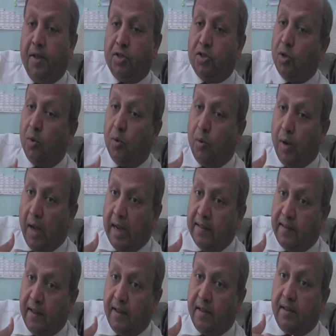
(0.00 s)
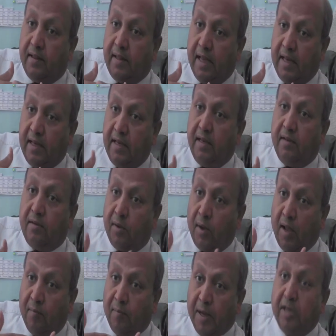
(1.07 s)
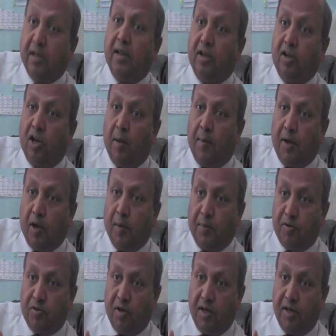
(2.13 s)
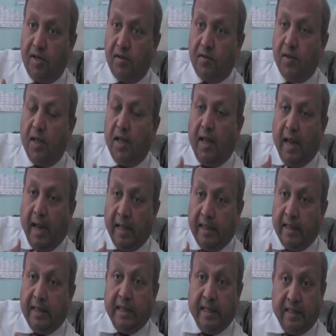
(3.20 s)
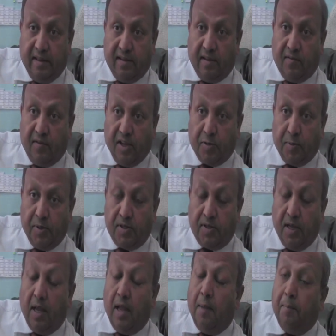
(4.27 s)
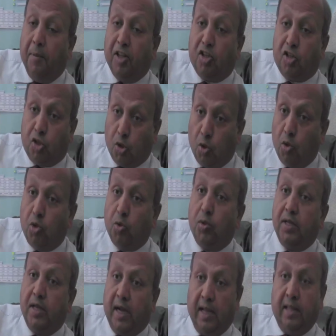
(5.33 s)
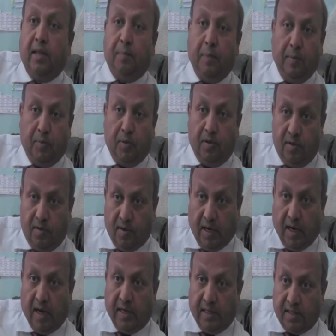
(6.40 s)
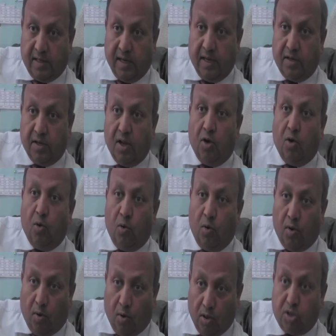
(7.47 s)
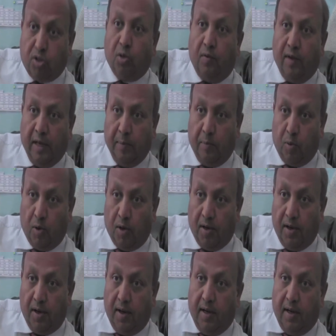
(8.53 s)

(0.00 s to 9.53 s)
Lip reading: So I think they need to have better economic opportunities, and they need these investments, but so do the other people in Rakhine state who are also very poor.